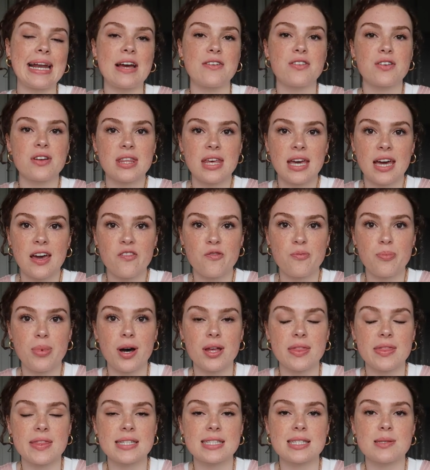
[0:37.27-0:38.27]
everything I've
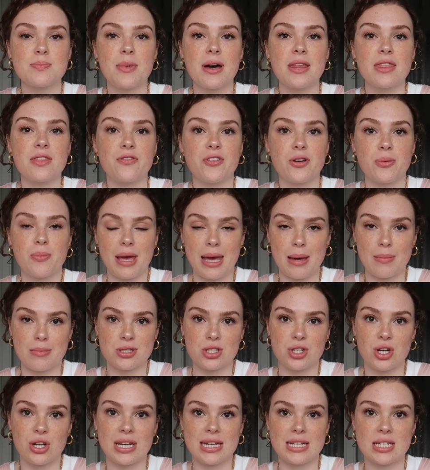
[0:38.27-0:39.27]
bought this month from
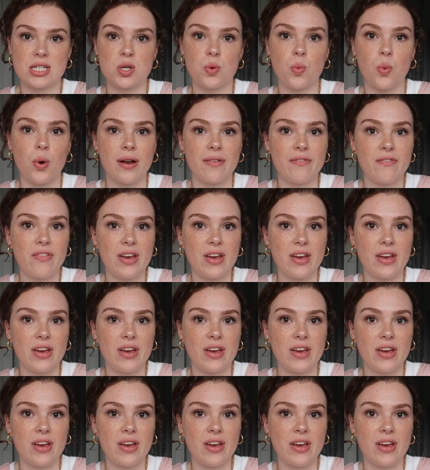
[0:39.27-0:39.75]
Amazon into one